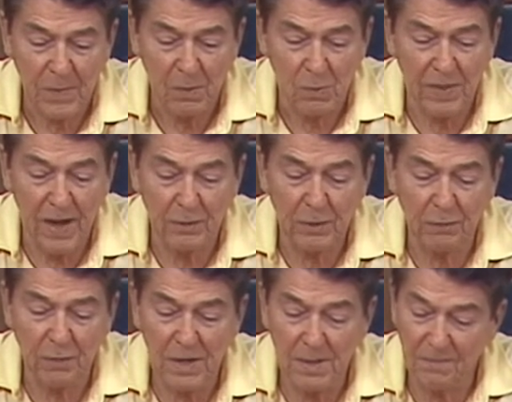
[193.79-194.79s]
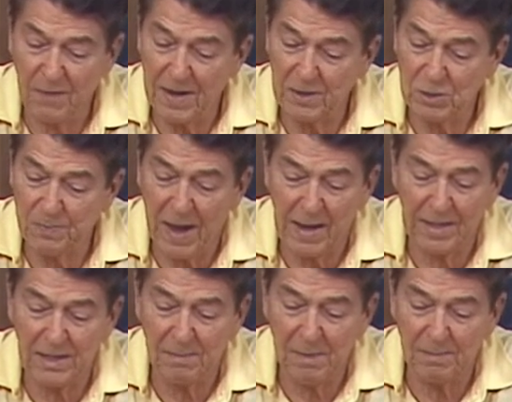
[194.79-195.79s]
Without the freedom fighters
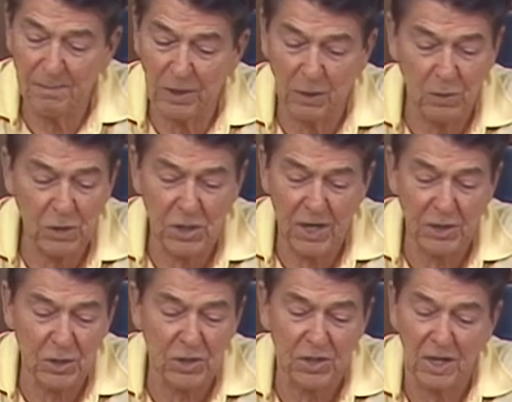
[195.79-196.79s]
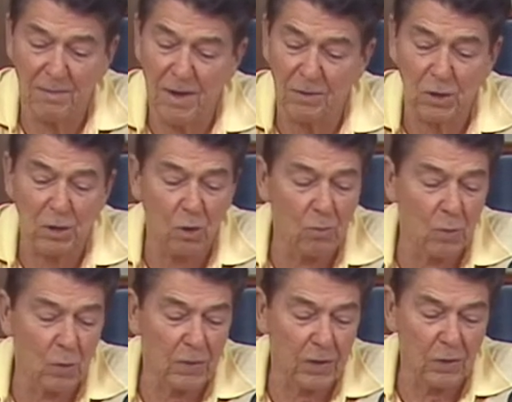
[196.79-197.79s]
backing them up, negotiations can amount to no
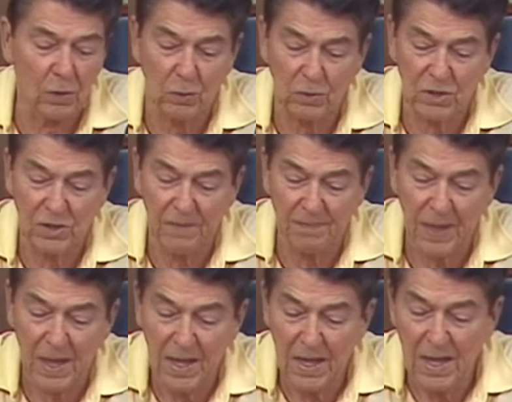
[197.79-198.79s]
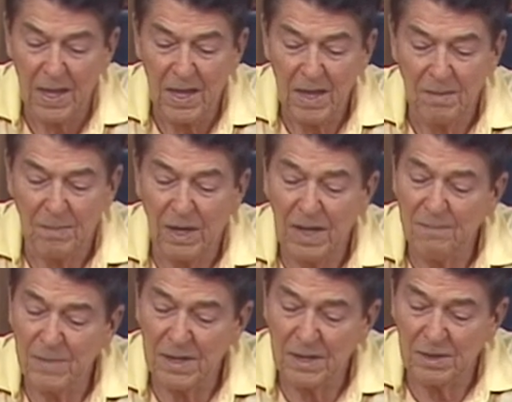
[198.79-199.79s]
more than a hoax.
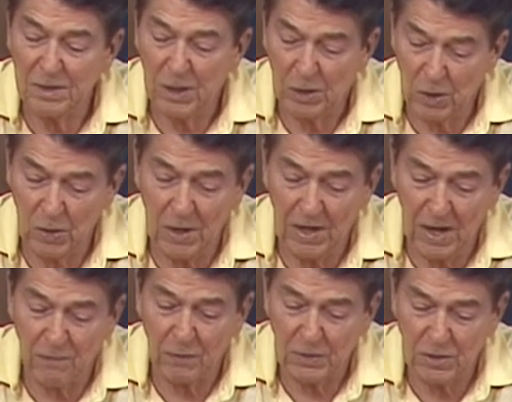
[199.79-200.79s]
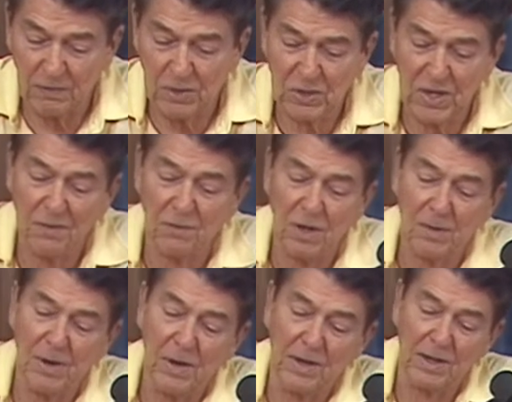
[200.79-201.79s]
Believe me, the current efforts of the Central
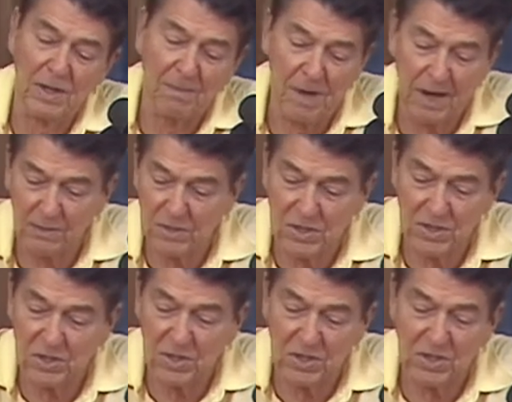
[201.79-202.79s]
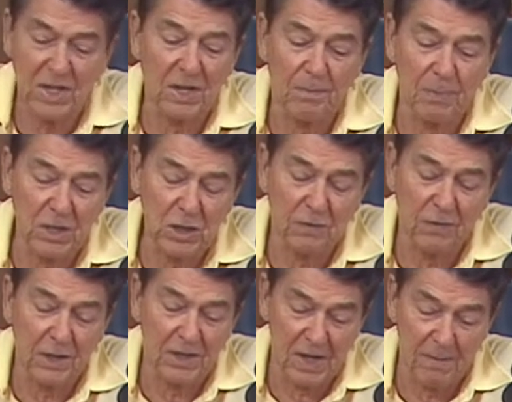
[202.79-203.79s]
American democracies to seek a
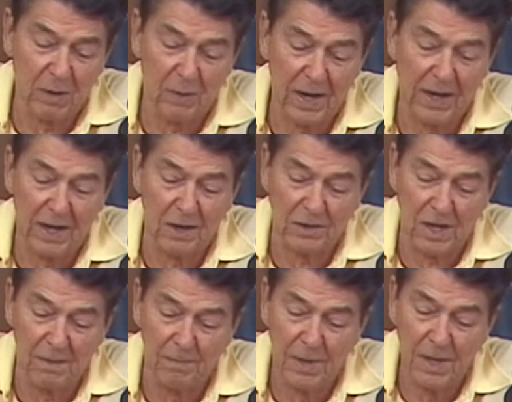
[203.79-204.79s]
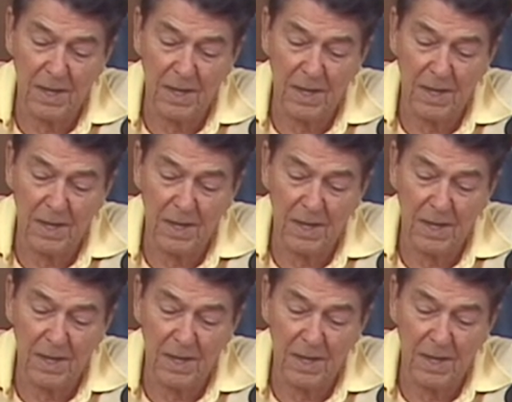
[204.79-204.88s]
peaceful and democratic outcome